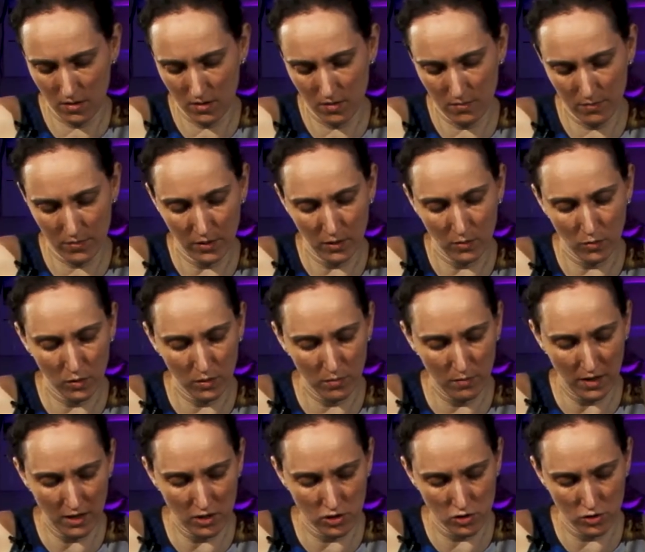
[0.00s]
but you want to
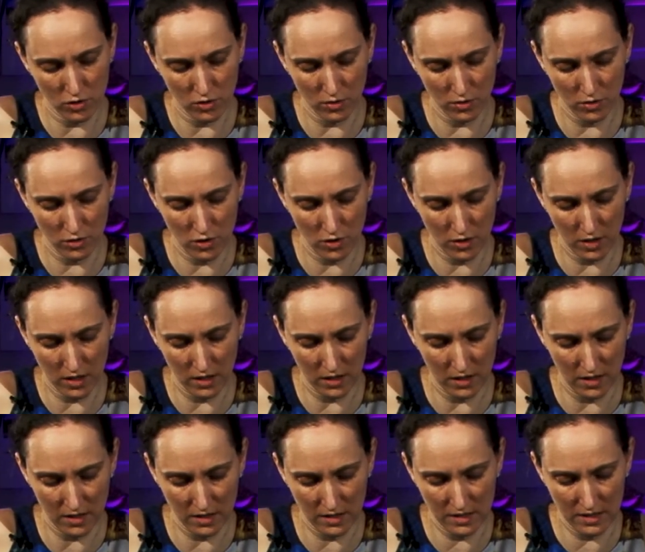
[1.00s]
make sure you can
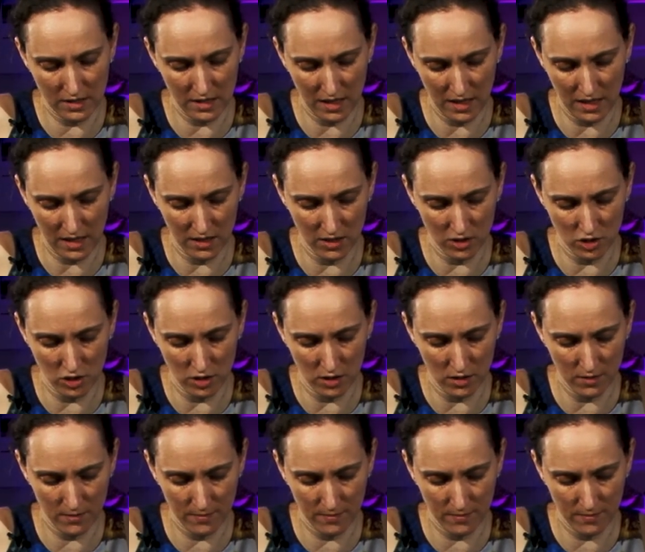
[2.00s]
attach it.